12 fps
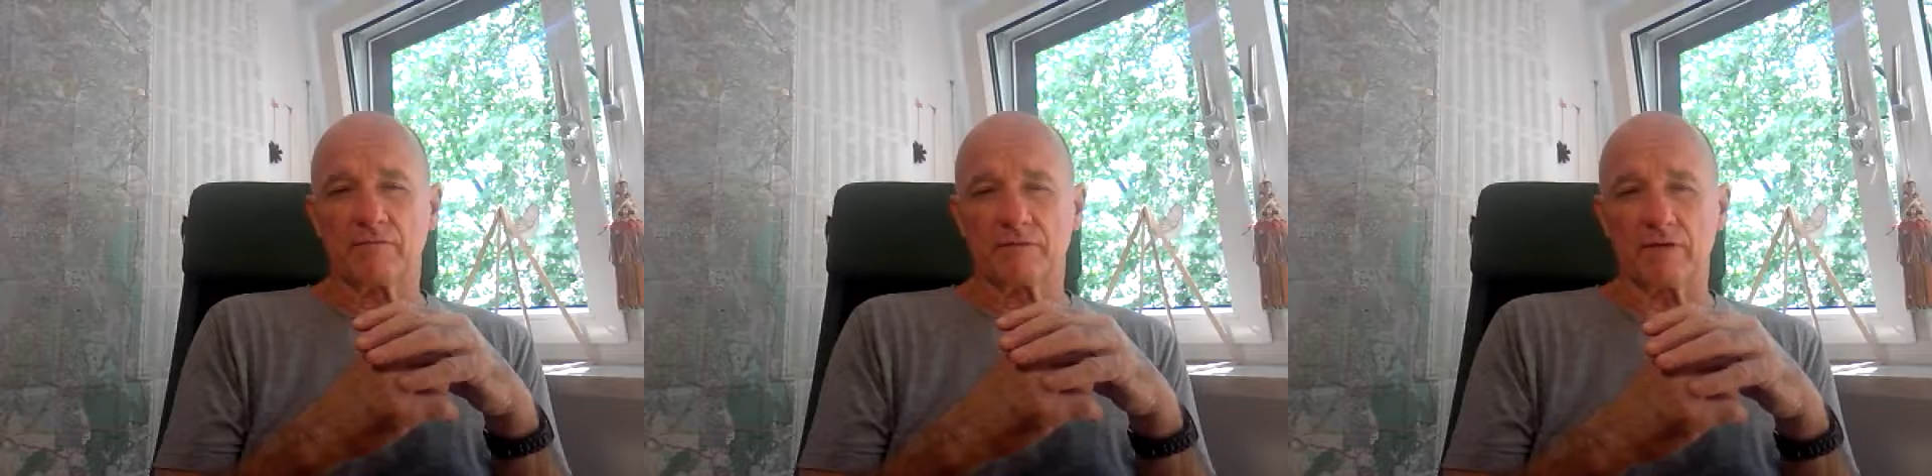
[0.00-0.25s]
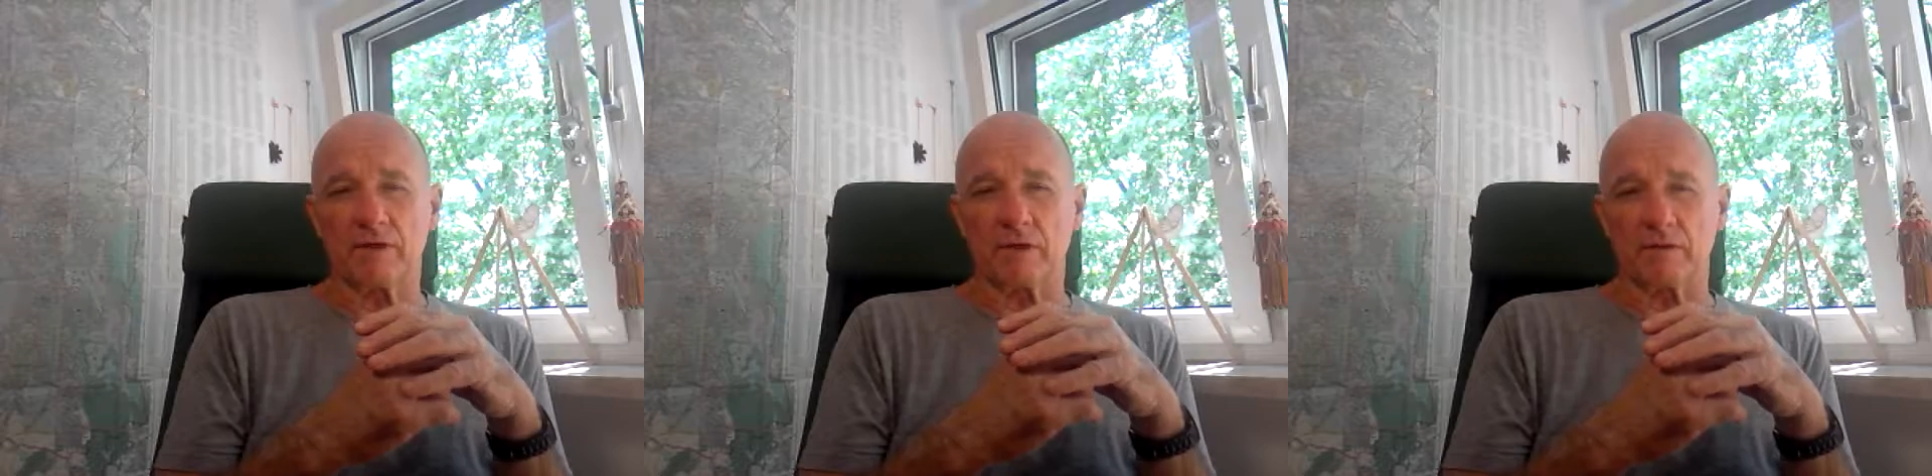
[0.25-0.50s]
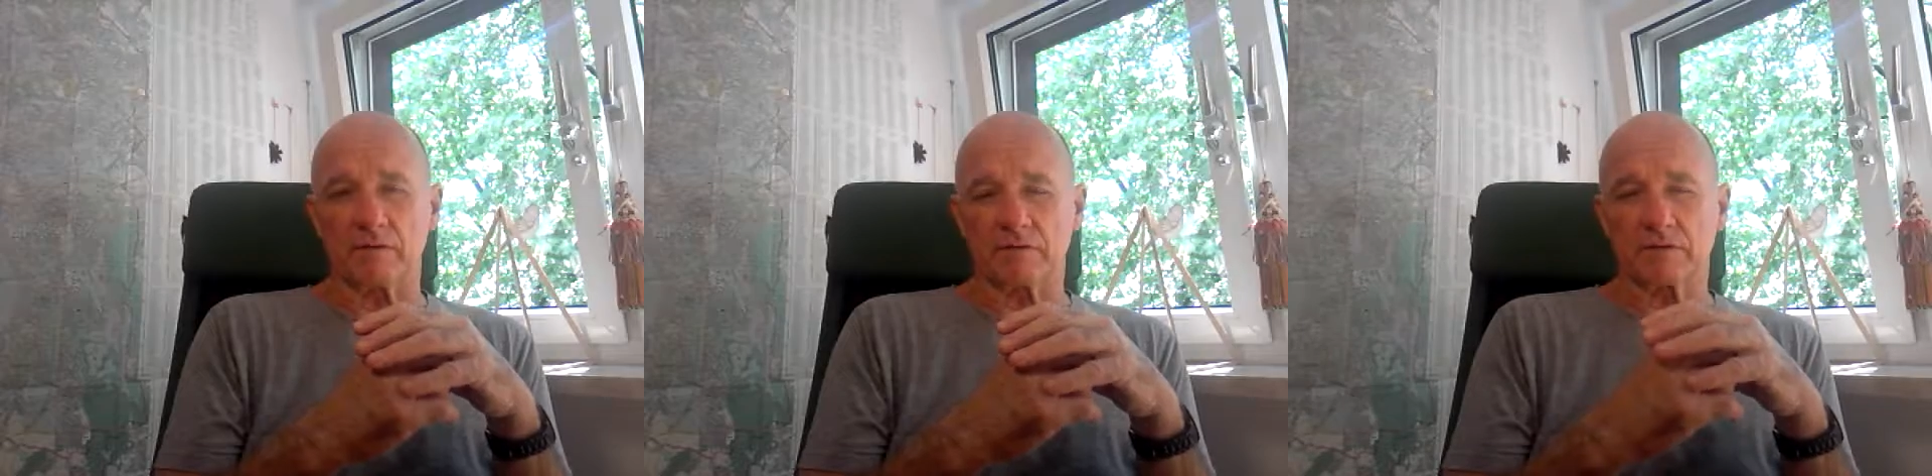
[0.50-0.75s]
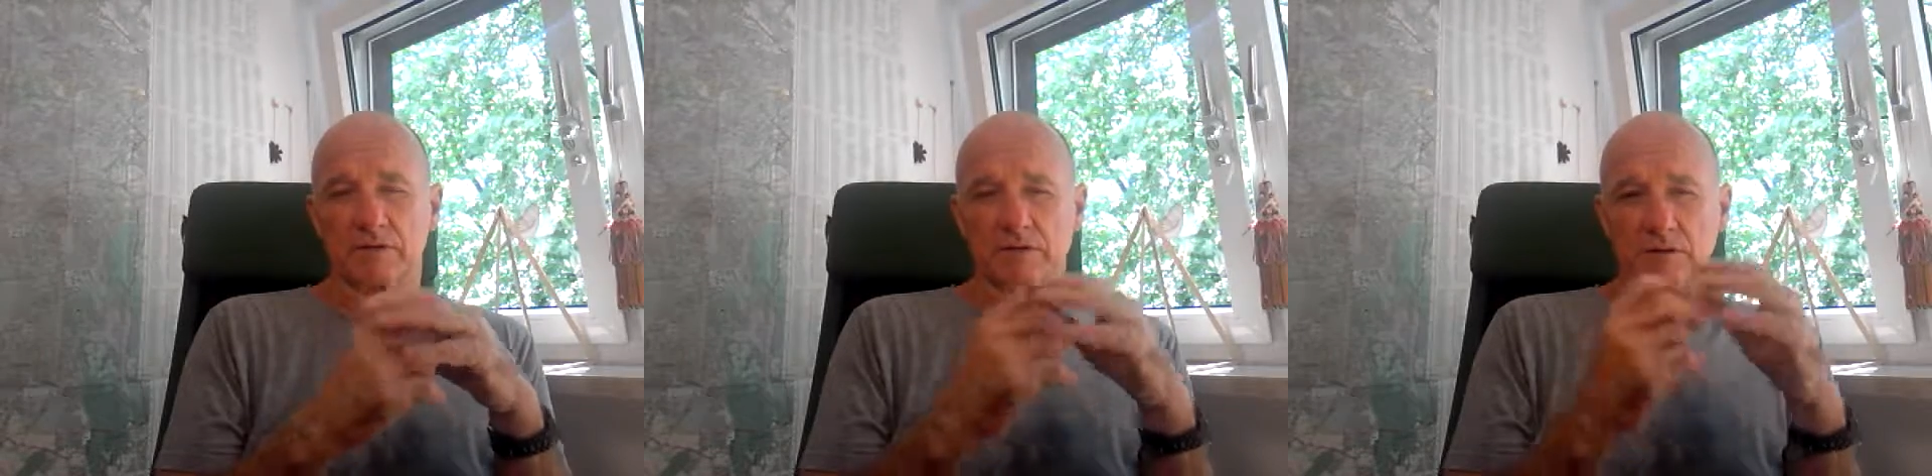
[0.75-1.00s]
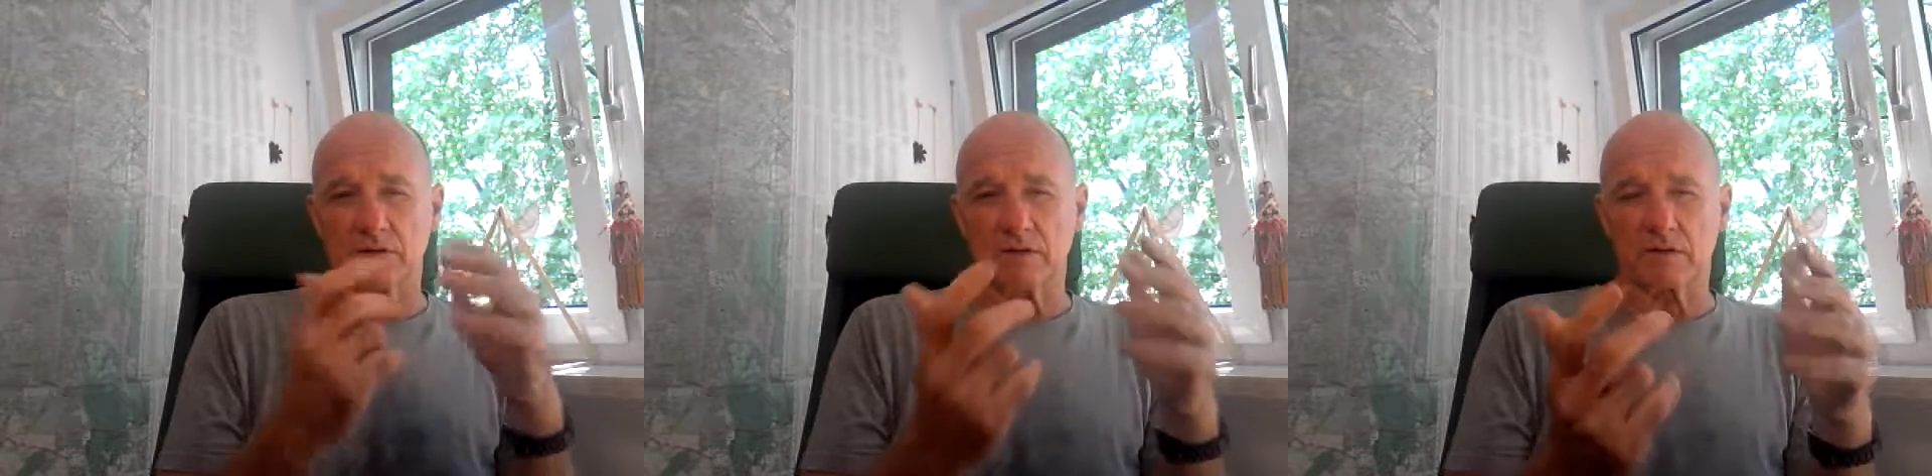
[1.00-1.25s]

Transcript: videos.